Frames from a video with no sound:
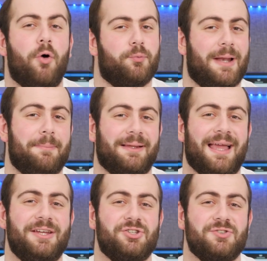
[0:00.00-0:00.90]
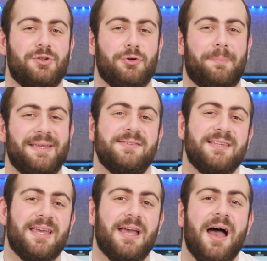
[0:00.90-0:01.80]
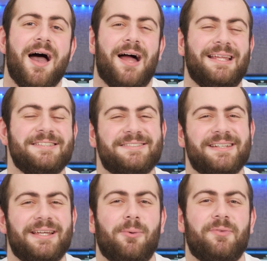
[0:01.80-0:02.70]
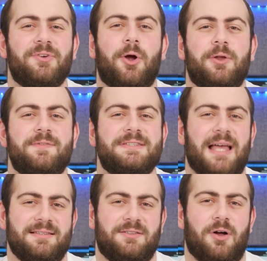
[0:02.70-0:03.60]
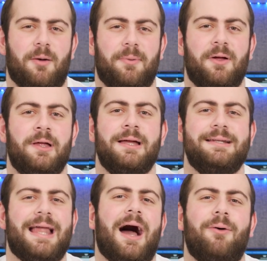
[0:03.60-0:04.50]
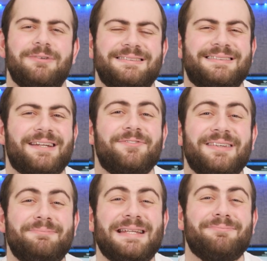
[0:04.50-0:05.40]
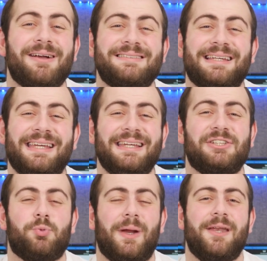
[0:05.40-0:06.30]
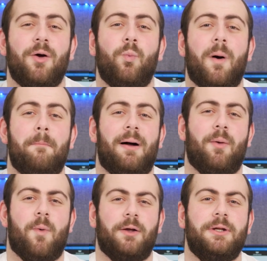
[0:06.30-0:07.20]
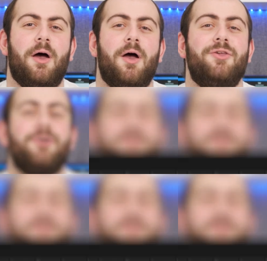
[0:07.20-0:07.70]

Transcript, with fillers: multiple applications on your P C and instantly want to go to the desktop. Now, instead of minimizing each window one by one, you